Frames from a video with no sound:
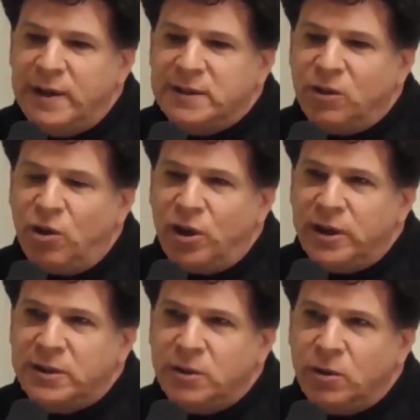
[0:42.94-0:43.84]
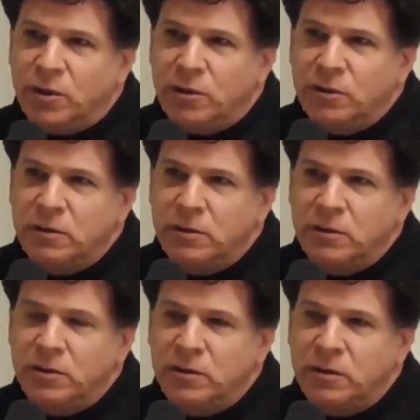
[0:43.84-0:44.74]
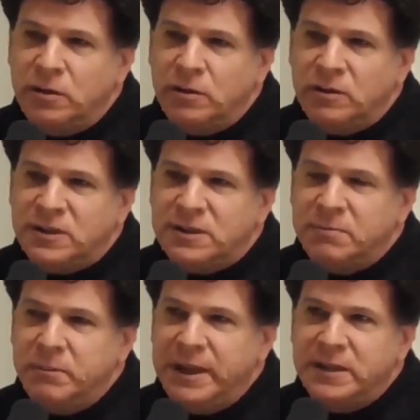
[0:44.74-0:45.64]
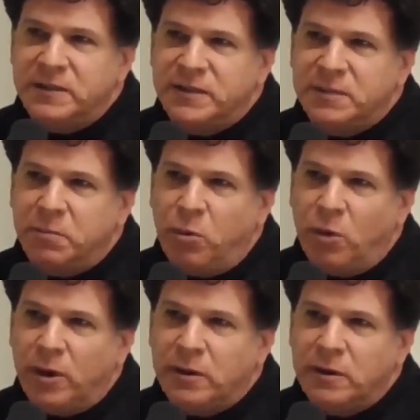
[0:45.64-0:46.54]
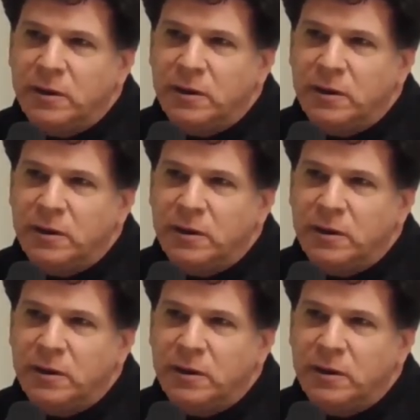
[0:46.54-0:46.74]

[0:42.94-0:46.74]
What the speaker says: As long as your means of support